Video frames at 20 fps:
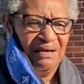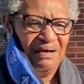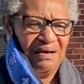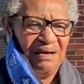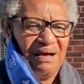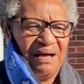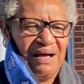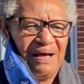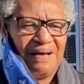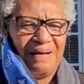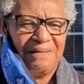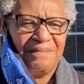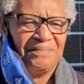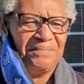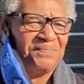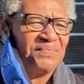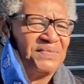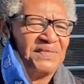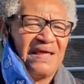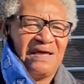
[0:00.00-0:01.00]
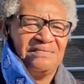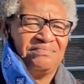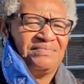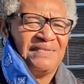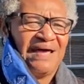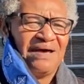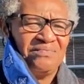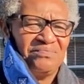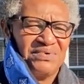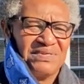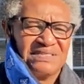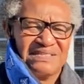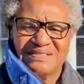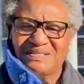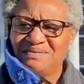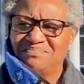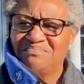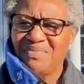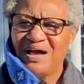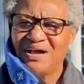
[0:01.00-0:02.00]
That
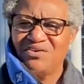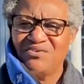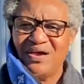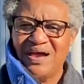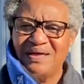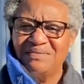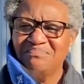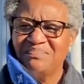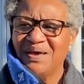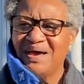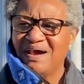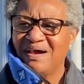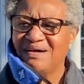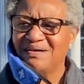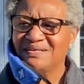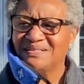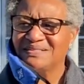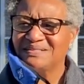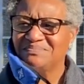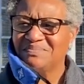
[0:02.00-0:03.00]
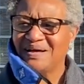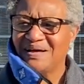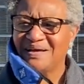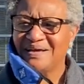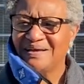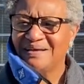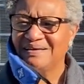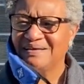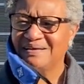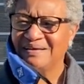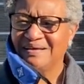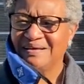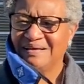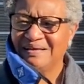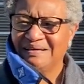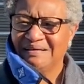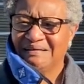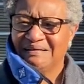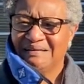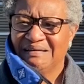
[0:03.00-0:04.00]
was my grandparents, my
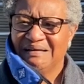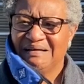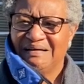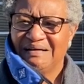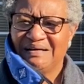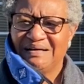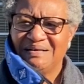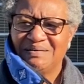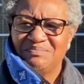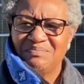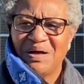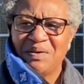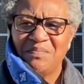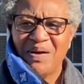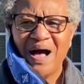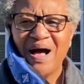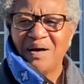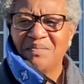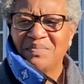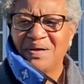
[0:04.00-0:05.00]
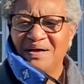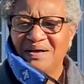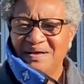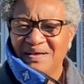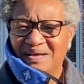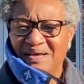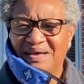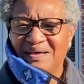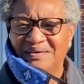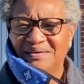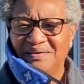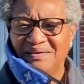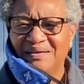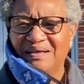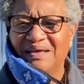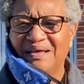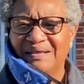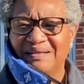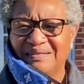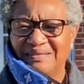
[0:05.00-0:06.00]
mama, and
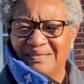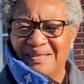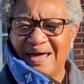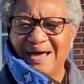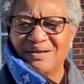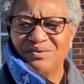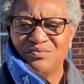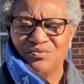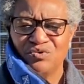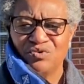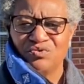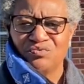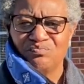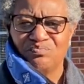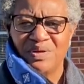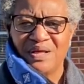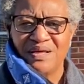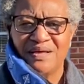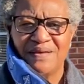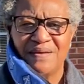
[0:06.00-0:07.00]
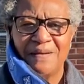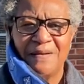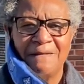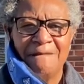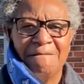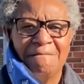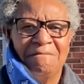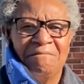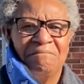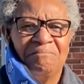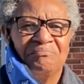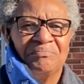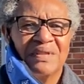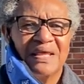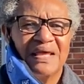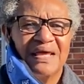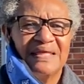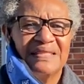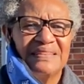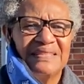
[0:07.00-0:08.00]
that group.
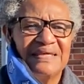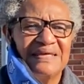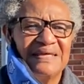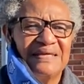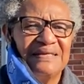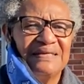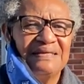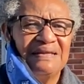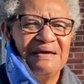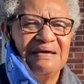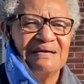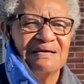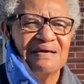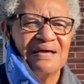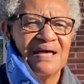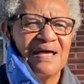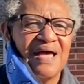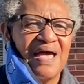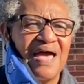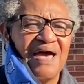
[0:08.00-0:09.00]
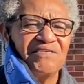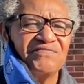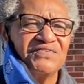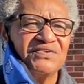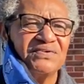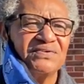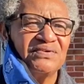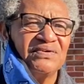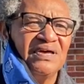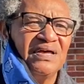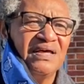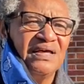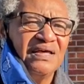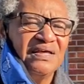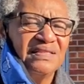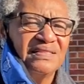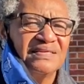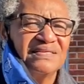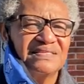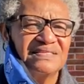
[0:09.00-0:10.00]
And then after
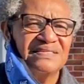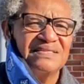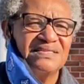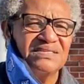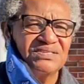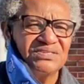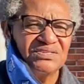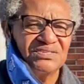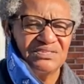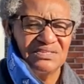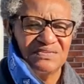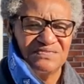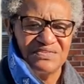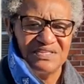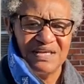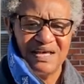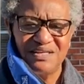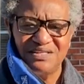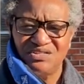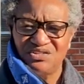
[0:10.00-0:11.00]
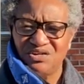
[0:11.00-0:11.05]
the Sisters of St.